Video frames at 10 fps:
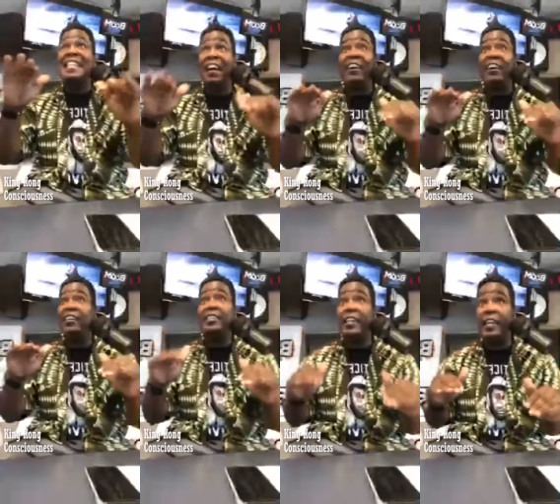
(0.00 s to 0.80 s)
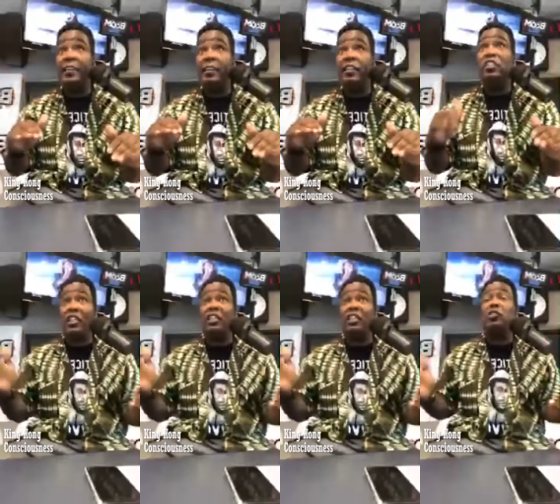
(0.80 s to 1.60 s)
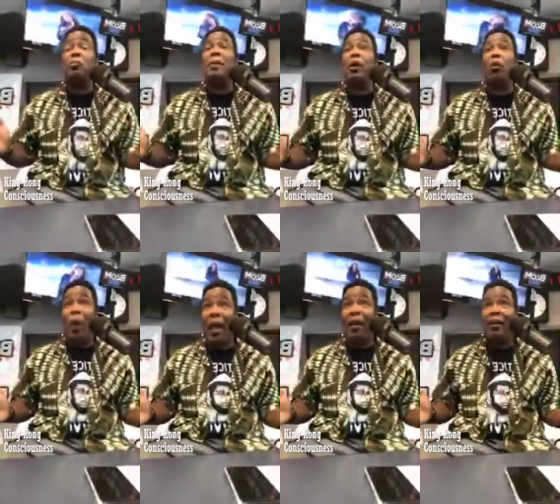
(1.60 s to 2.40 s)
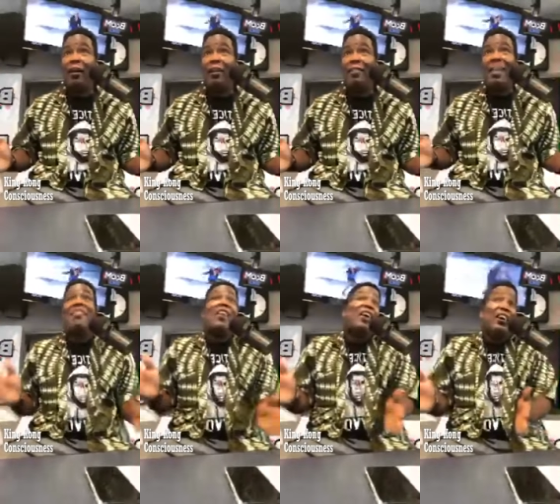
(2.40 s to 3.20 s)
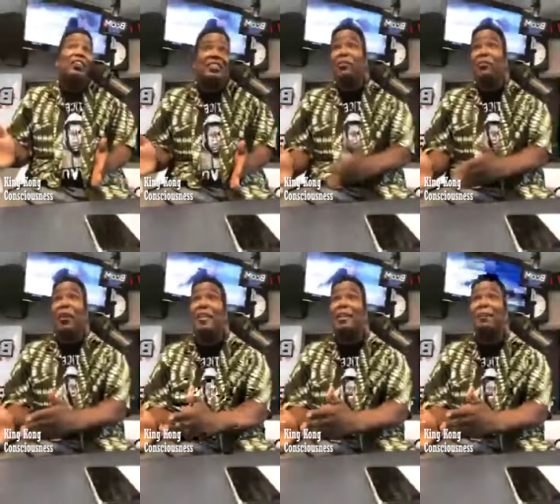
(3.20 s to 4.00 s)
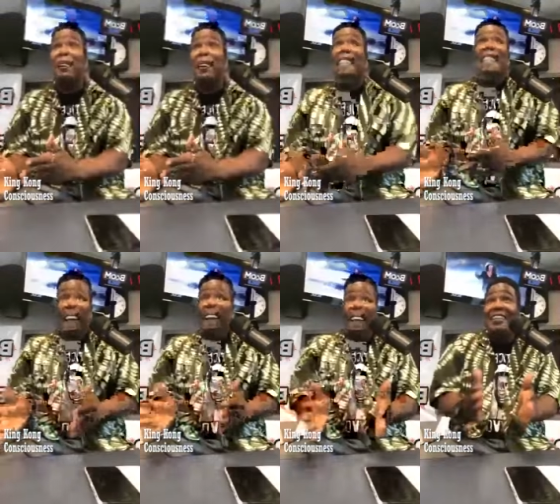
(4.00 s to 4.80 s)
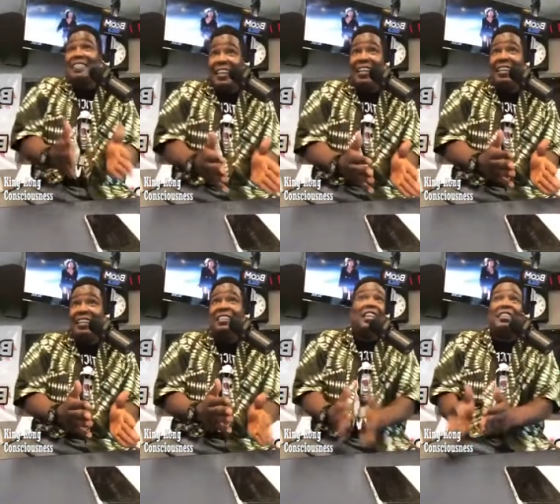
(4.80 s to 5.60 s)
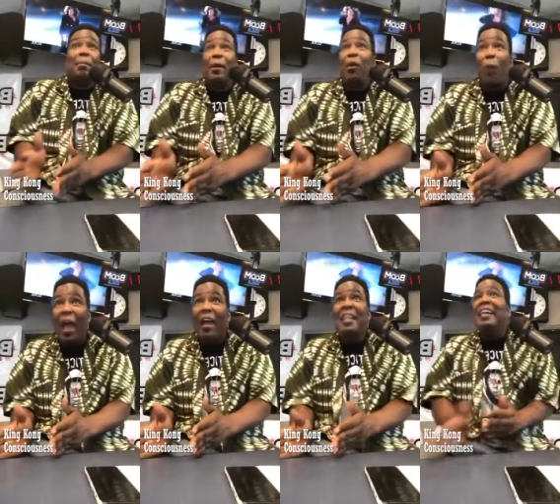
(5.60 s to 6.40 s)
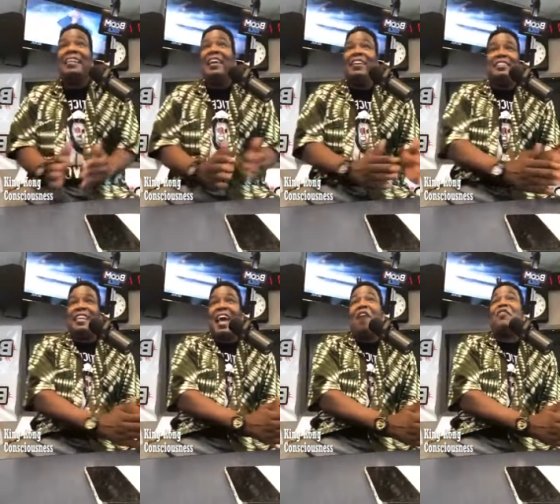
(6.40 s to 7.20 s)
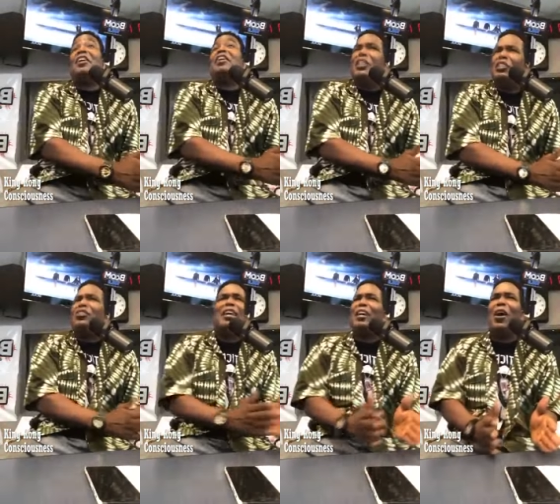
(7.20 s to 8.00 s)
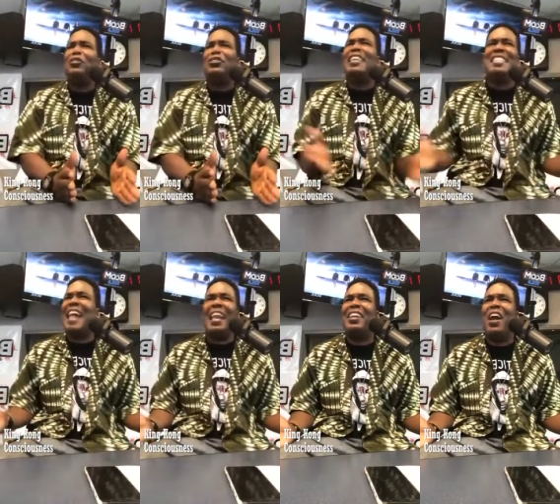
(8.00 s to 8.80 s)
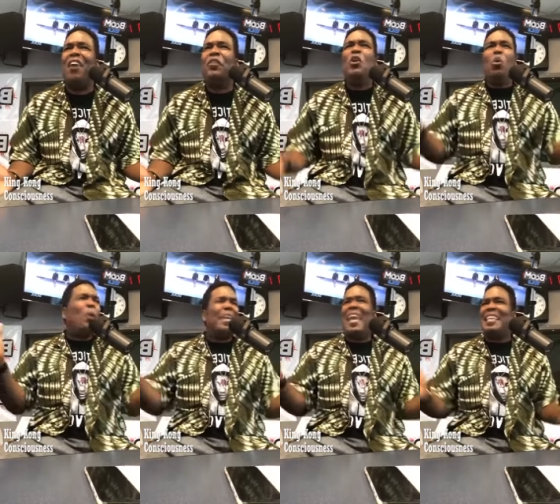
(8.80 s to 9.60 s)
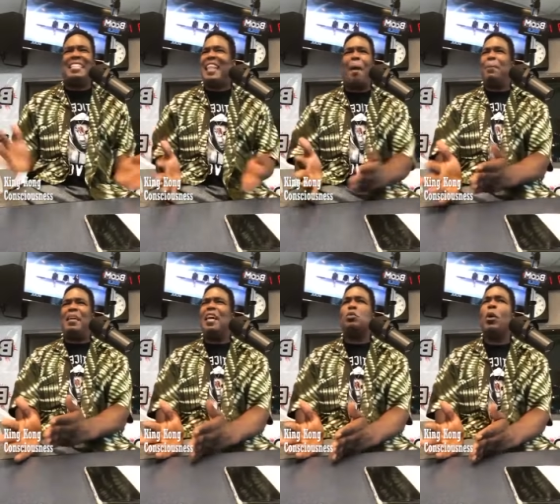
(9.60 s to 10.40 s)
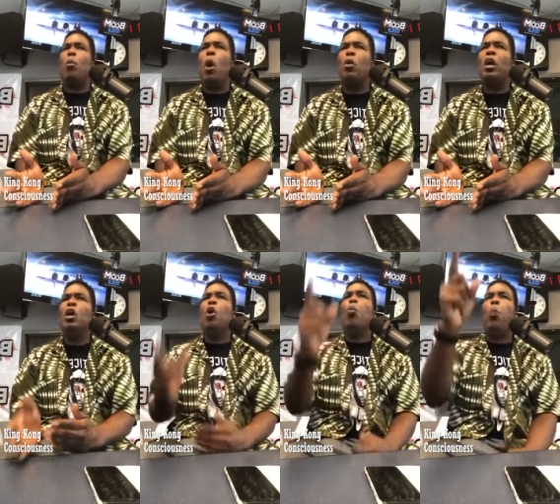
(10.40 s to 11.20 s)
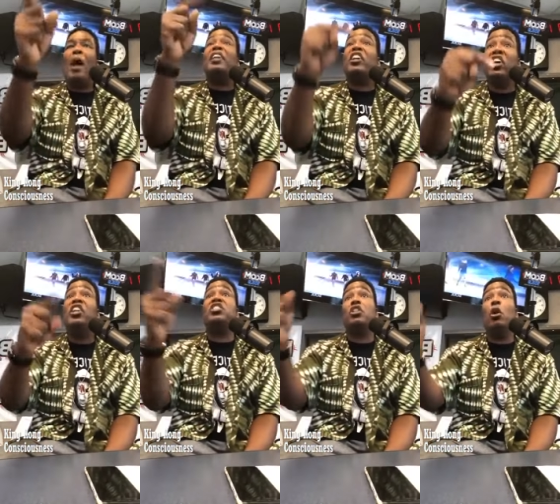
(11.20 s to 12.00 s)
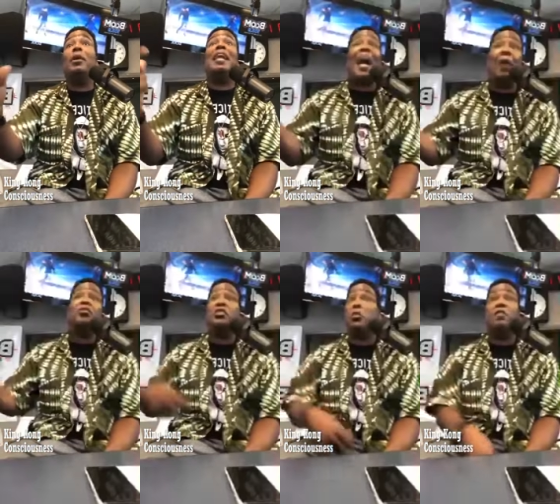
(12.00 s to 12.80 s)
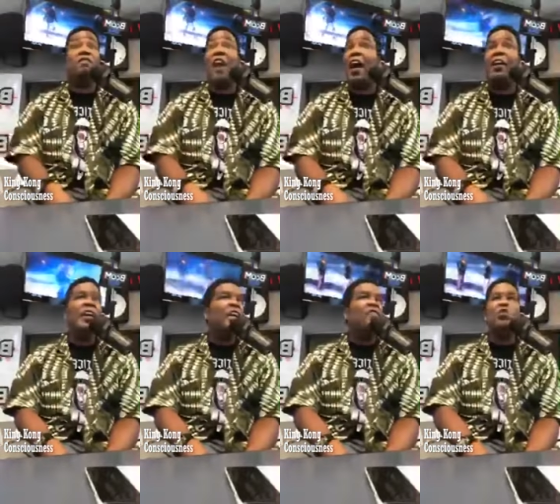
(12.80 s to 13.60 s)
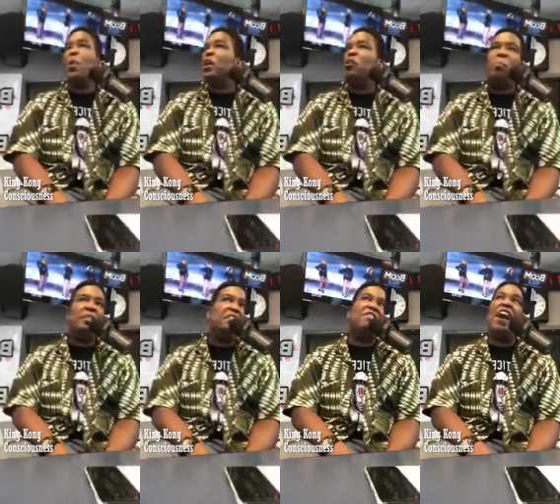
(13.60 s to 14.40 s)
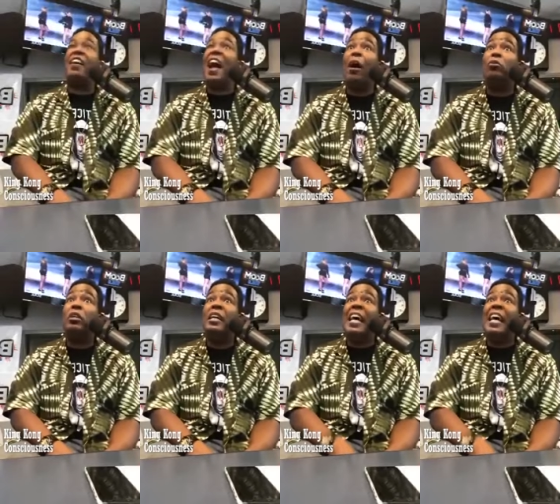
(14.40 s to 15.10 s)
they're content just to be aware that they understand racism. They're content just to be aware that they understand African history and culture. It's not enough. We can't stop because we're woke. What good is knowing the house is on fire if you ain't gonna put the fire out?